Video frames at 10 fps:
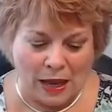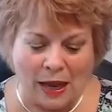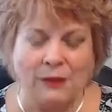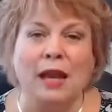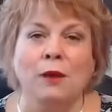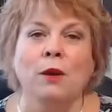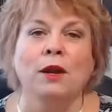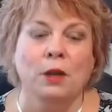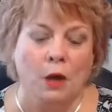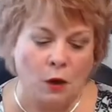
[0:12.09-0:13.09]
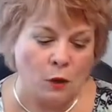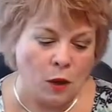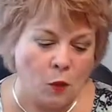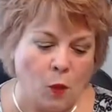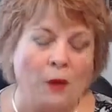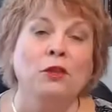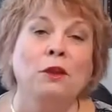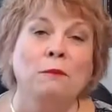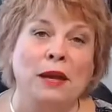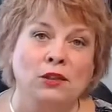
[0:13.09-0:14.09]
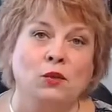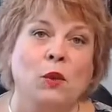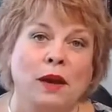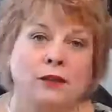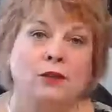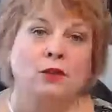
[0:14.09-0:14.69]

and they want to know what are the best ways